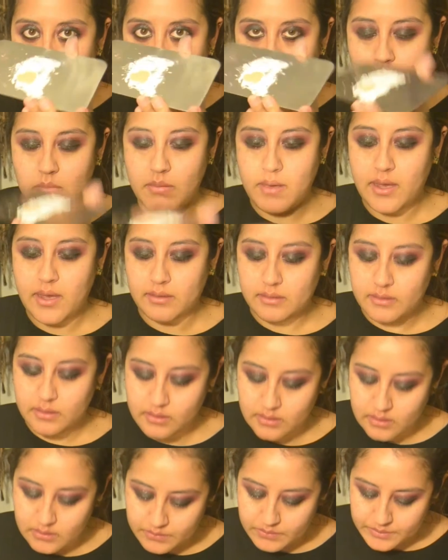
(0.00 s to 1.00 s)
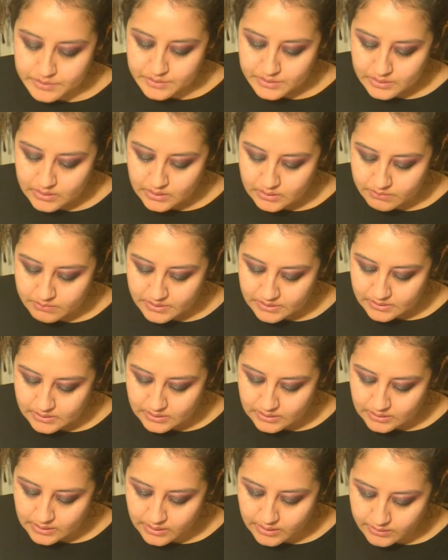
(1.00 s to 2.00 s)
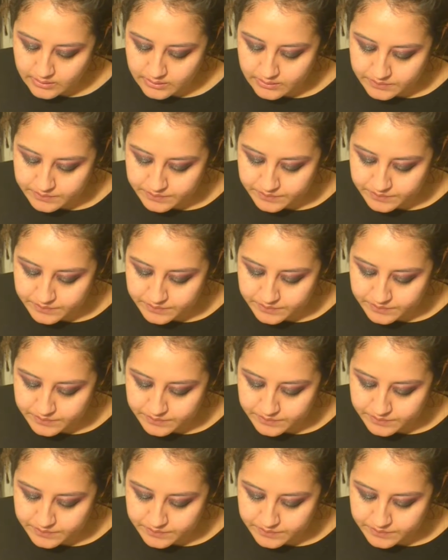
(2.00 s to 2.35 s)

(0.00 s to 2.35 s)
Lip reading: the palette, and then we're just going to mix it together.